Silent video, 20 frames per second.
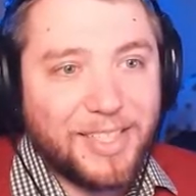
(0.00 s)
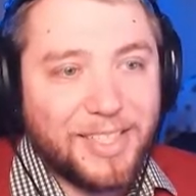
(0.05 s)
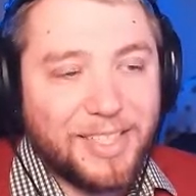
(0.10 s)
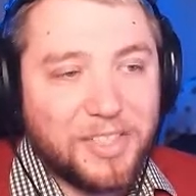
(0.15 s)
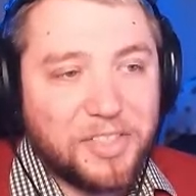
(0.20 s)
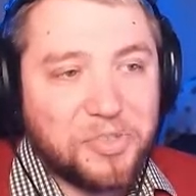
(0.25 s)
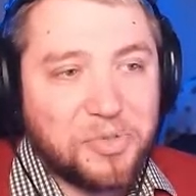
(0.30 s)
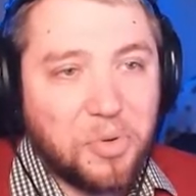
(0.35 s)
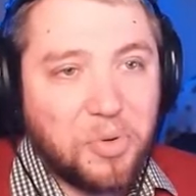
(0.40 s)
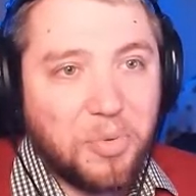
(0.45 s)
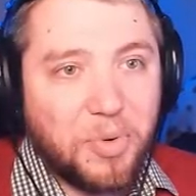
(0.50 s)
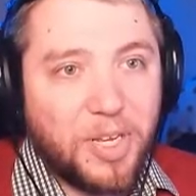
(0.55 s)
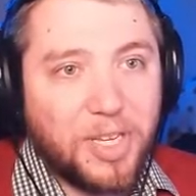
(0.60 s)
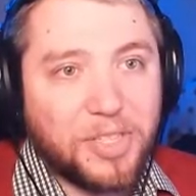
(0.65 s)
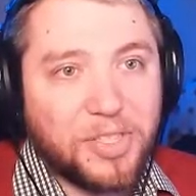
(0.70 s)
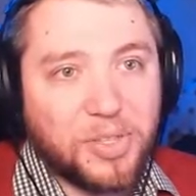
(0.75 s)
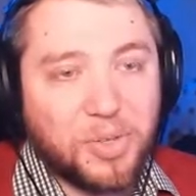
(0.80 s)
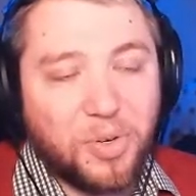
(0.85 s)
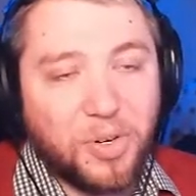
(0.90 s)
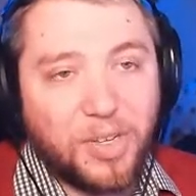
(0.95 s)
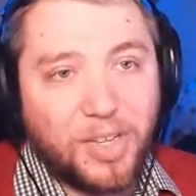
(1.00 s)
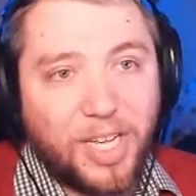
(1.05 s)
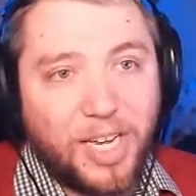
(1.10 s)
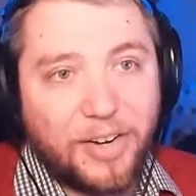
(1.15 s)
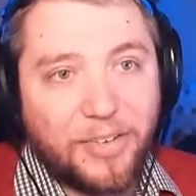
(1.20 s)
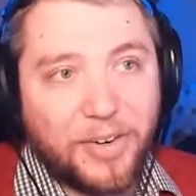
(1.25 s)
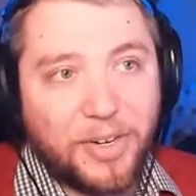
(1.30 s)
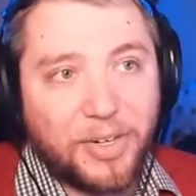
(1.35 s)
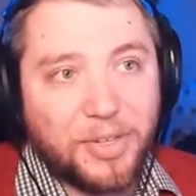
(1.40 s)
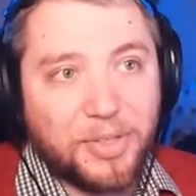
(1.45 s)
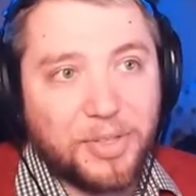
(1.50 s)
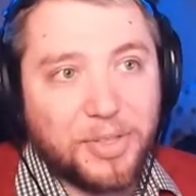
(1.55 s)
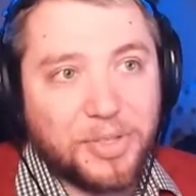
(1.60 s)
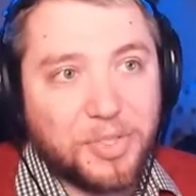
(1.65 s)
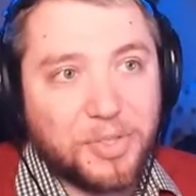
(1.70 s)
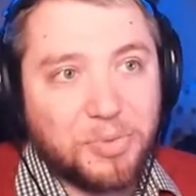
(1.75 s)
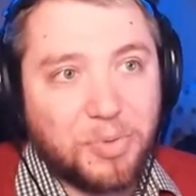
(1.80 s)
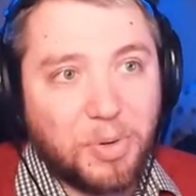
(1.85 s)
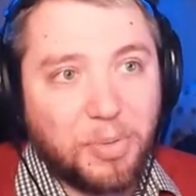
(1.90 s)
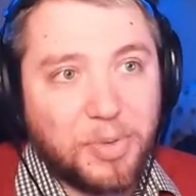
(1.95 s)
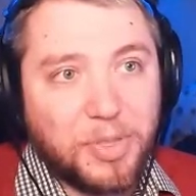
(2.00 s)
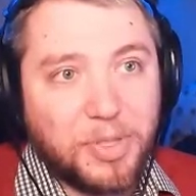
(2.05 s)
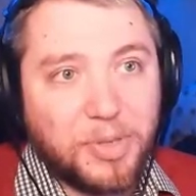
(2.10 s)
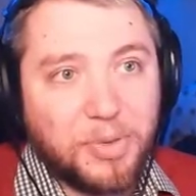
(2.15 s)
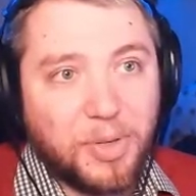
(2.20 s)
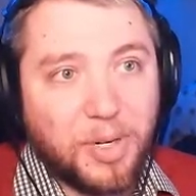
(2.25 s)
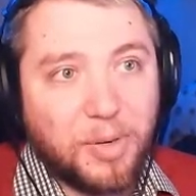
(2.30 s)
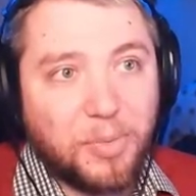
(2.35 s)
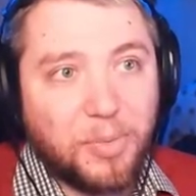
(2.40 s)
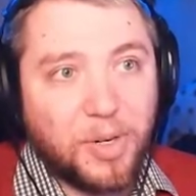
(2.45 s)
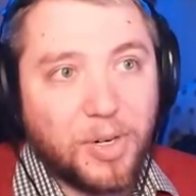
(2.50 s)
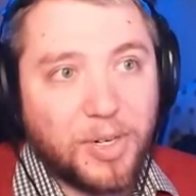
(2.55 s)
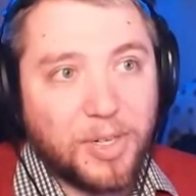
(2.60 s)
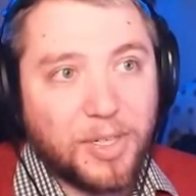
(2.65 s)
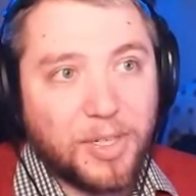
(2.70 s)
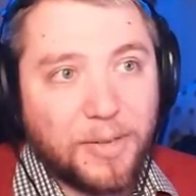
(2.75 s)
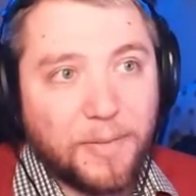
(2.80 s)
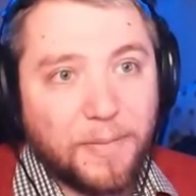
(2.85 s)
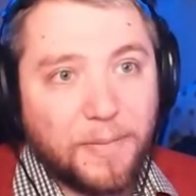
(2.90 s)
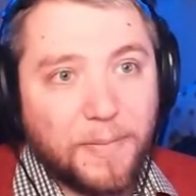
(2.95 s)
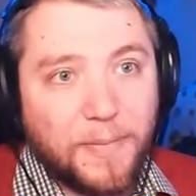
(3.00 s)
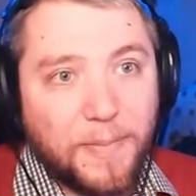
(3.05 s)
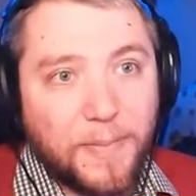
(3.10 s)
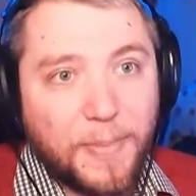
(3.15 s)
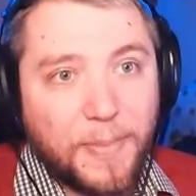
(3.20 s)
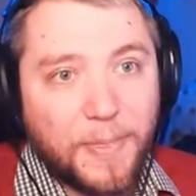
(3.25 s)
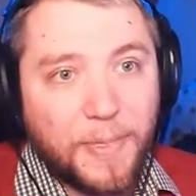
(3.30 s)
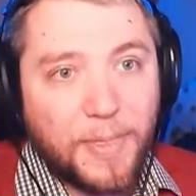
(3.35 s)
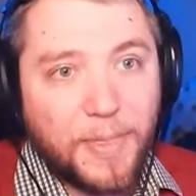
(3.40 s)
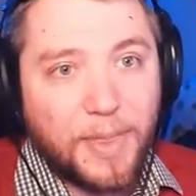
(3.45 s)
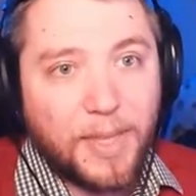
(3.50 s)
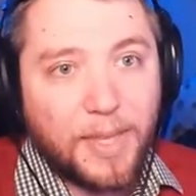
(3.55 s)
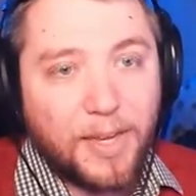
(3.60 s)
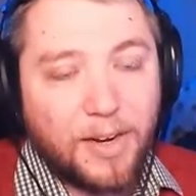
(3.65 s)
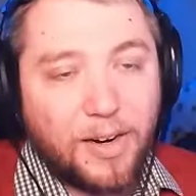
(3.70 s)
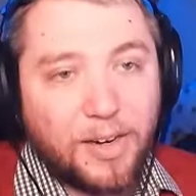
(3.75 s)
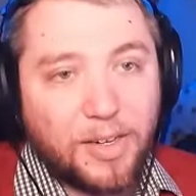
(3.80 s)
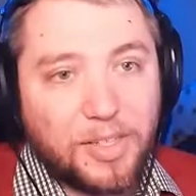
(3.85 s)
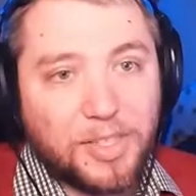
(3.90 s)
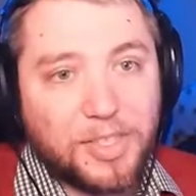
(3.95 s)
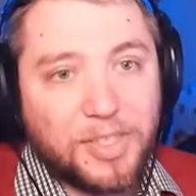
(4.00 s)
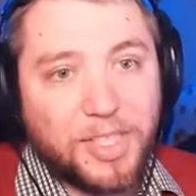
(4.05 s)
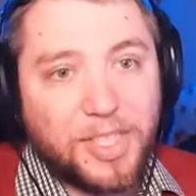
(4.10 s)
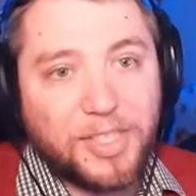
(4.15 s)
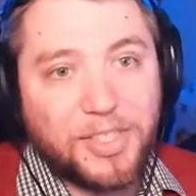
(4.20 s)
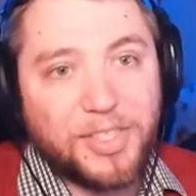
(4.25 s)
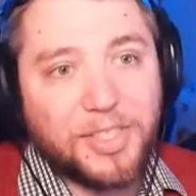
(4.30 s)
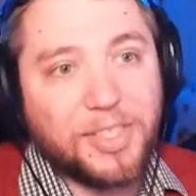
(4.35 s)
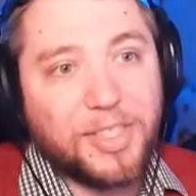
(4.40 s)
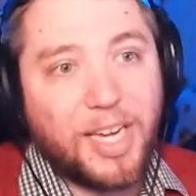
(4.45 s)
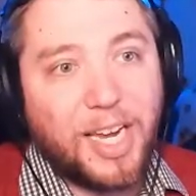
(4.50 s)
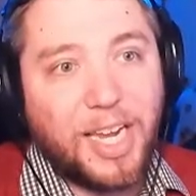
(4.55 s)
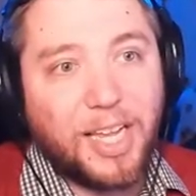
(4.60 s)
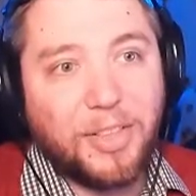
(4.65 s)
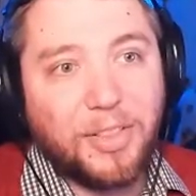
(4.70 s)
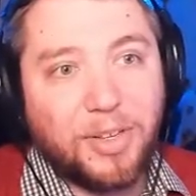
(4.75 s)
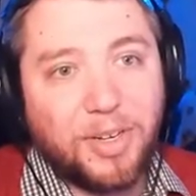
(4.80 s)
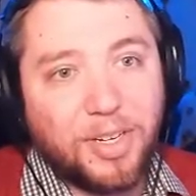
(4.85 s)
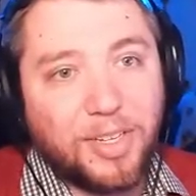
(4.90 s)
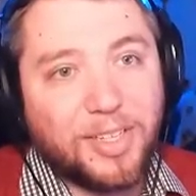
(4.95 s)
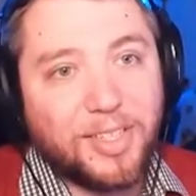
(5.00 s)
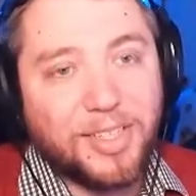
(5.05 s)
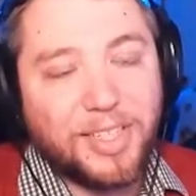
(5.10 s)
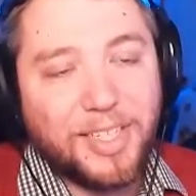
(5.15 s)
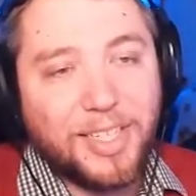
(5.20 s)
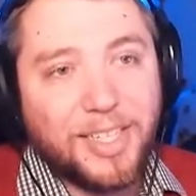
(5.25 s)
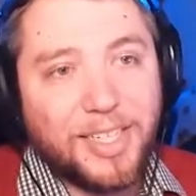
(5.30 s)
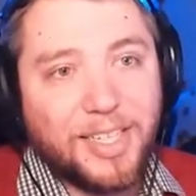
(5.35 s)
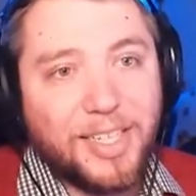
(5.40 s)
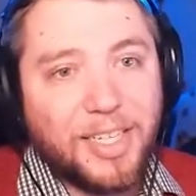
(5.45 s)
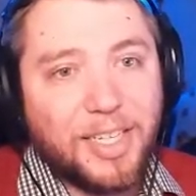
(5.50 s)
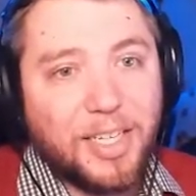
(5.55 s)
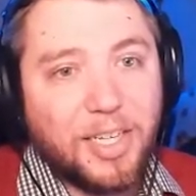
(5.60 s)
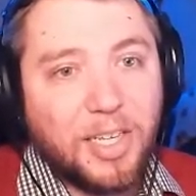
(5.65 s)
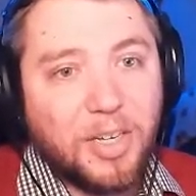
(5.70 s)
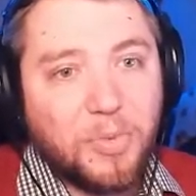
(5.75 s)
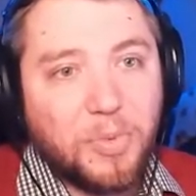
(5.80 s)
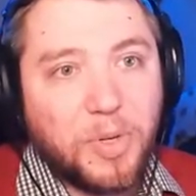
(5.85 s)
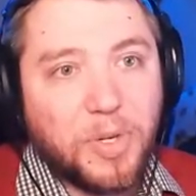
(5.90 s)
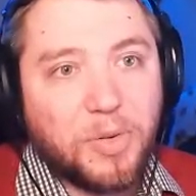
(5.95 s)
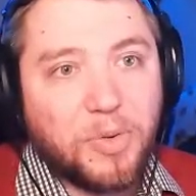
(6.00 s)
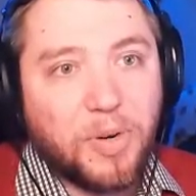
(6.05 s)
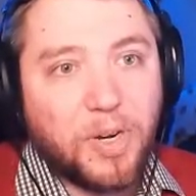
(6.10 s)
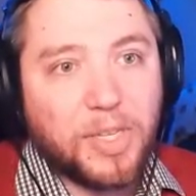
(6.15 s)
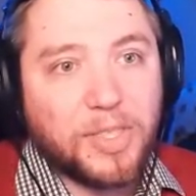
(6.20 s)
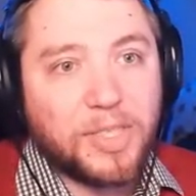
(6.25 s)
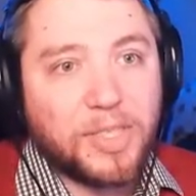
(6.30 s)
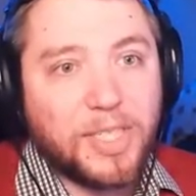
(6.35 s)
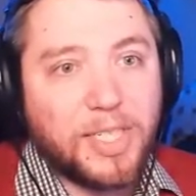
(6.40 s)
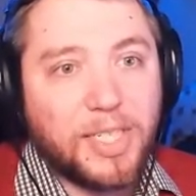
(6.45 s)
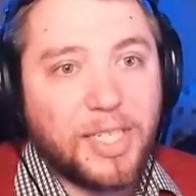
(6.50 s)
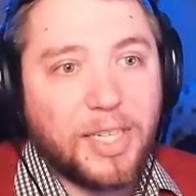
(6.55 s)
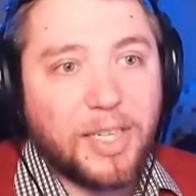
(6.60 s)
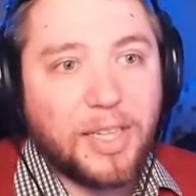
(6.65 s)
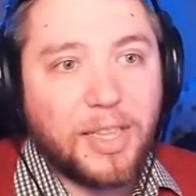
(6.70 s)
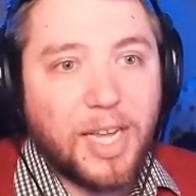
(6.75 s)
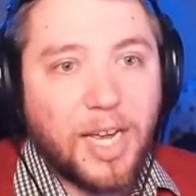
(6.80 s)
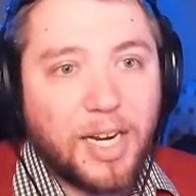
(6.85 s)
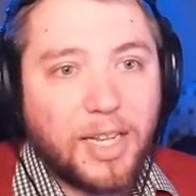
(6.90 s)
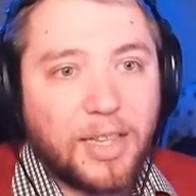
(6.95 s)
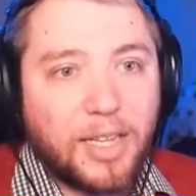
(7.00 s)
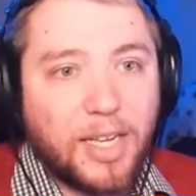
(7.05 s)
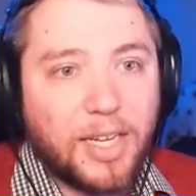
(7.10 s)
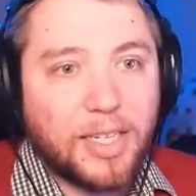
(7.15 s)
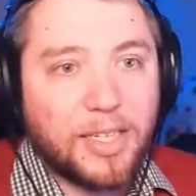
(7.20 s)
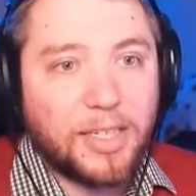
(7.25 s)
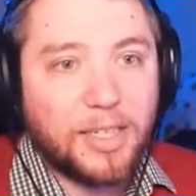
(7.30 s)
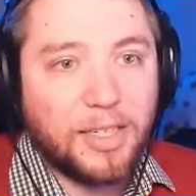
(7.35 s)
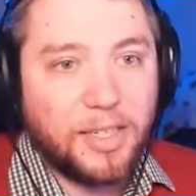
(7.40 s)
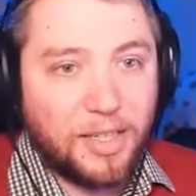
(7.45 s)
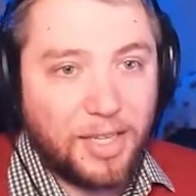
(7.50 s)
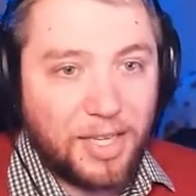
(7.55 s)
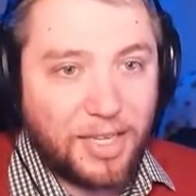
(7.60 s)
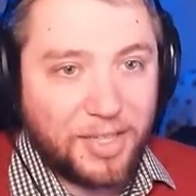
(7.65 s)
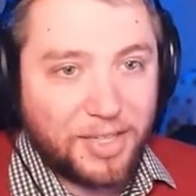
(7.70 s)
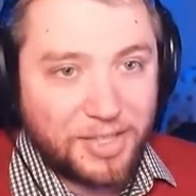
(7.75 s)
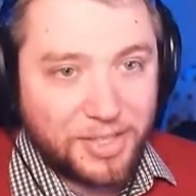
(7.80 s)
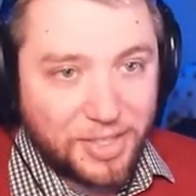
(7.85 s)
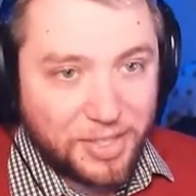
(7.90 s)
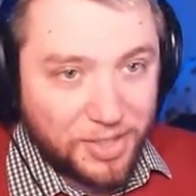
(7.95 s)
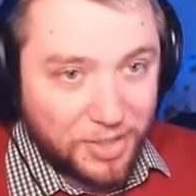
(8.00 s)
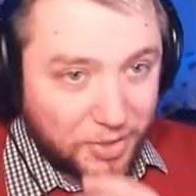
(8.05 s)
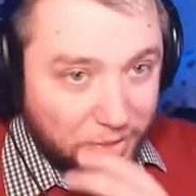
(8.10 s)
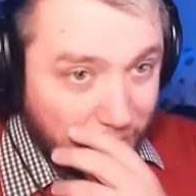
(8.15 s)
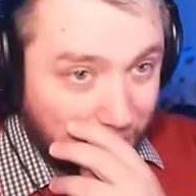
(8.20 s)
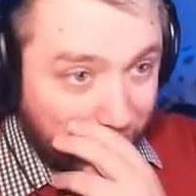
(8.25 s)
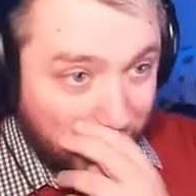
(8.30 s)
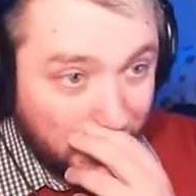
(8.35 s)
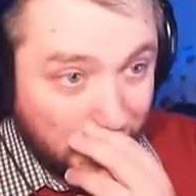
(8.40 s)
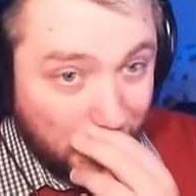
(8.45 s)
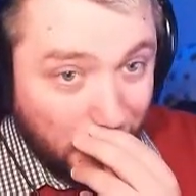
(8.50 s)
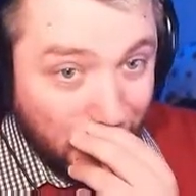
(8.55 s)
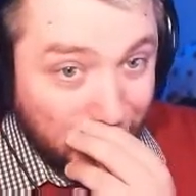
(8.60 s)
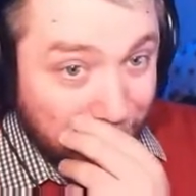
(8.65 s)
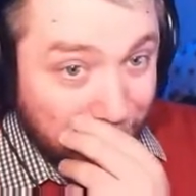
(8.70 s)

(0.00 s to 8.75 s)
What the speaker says: It's where we score a lot of our goals. It's where we do our work. Our assists, hey, look. We cross it in. Not a lot, assists including our own halves.